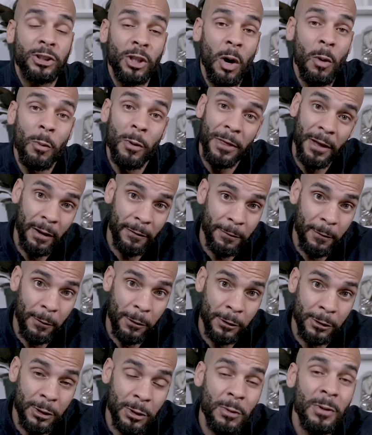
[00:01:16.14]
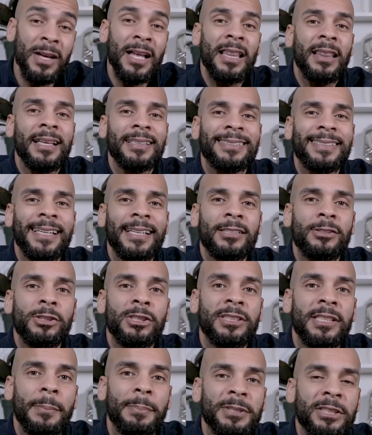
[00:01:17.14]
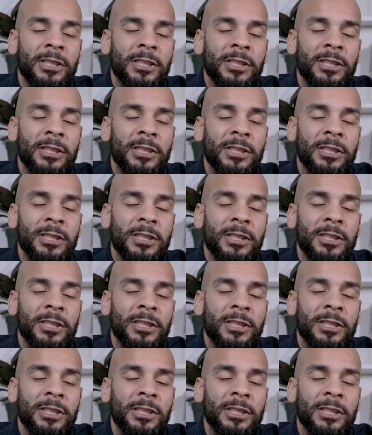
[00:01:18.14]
So without further ado, let's get into this